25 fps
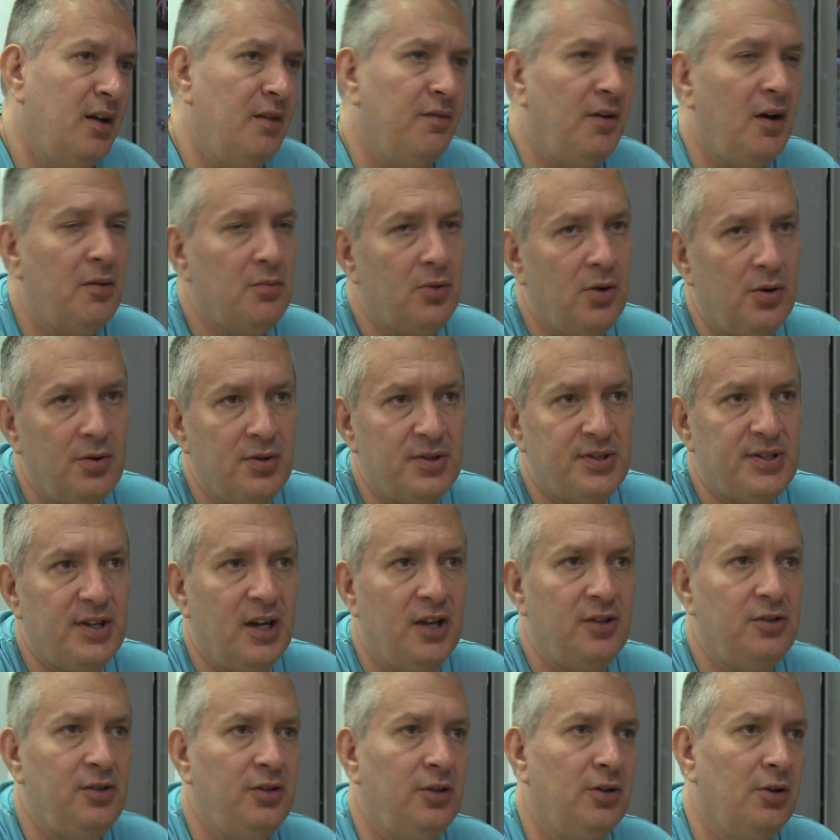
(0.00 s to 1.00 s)
If I'm going to
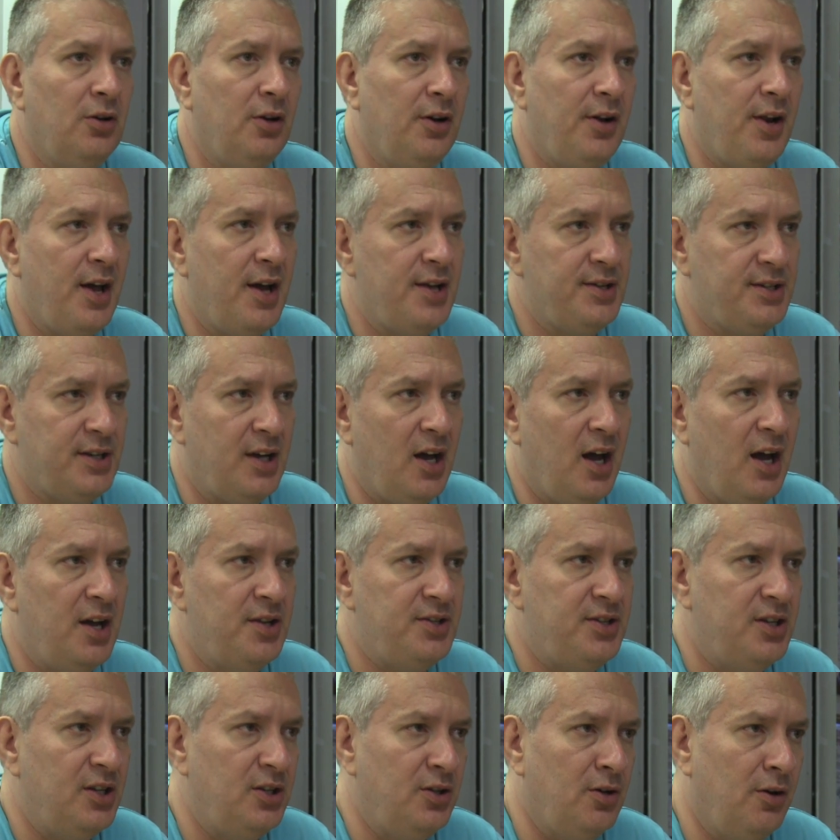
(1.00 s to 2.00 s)
say to you a nice guy,
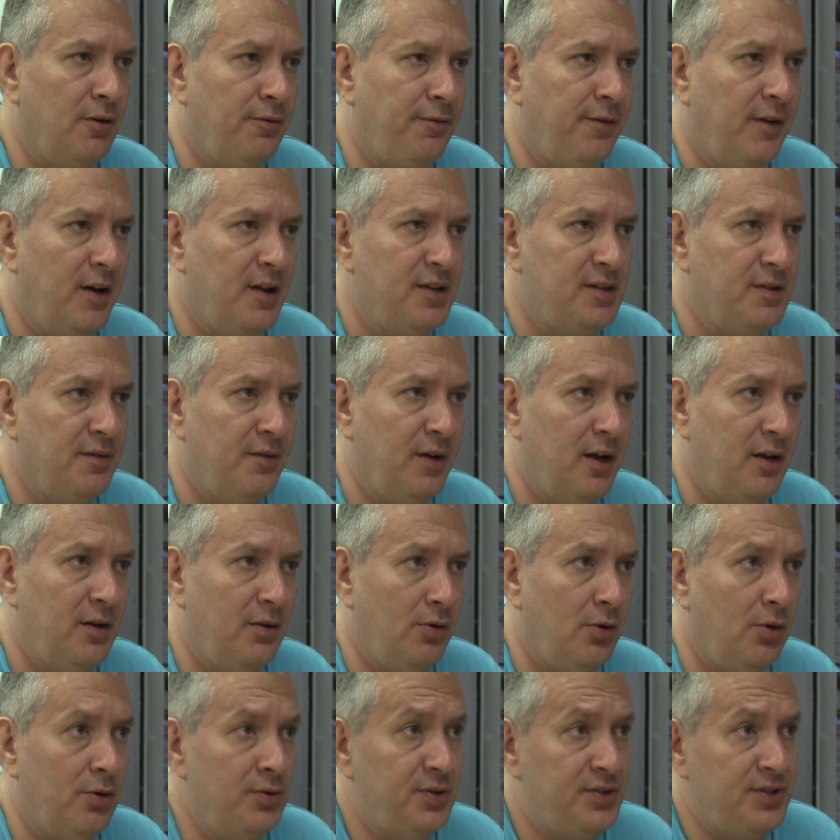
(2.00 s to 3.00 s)
it's in your face. If
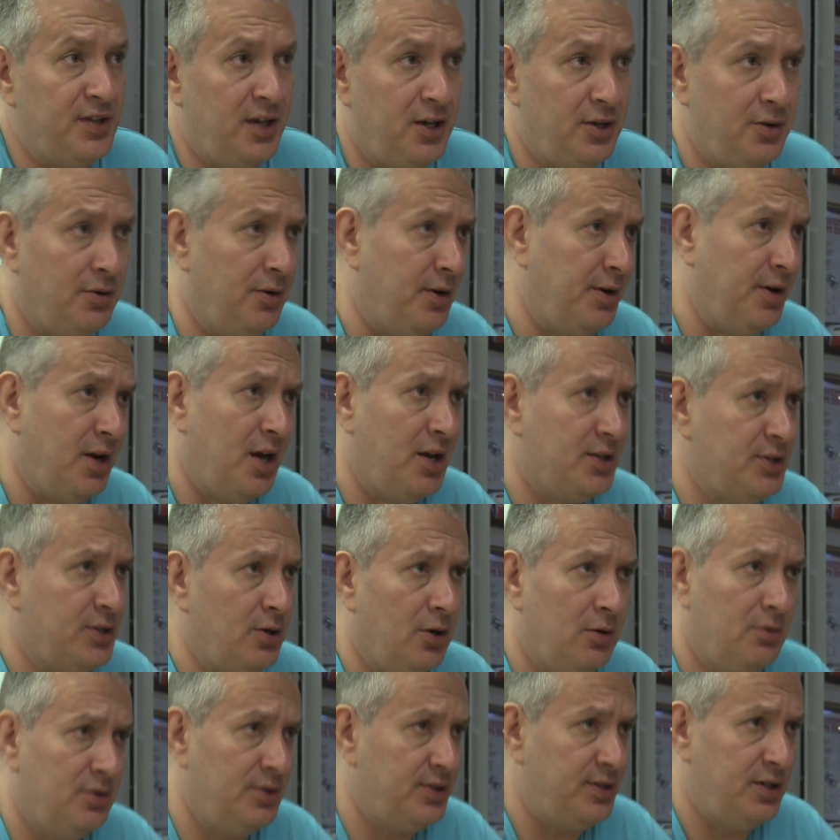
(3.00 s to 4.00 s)
I'm going to say you're
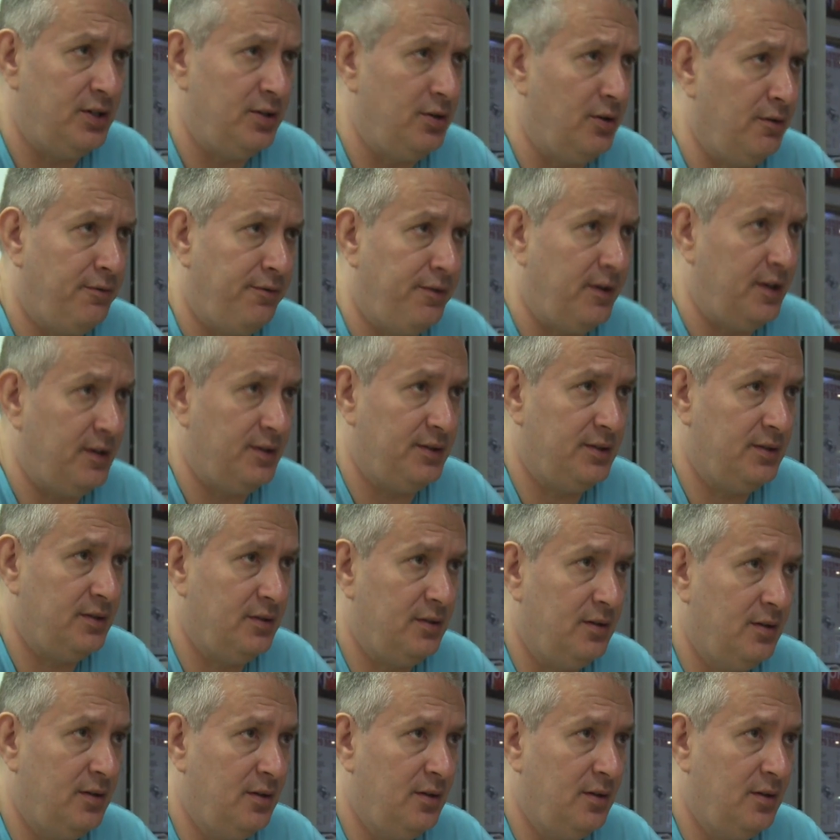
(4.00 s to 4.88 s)
it's in your face.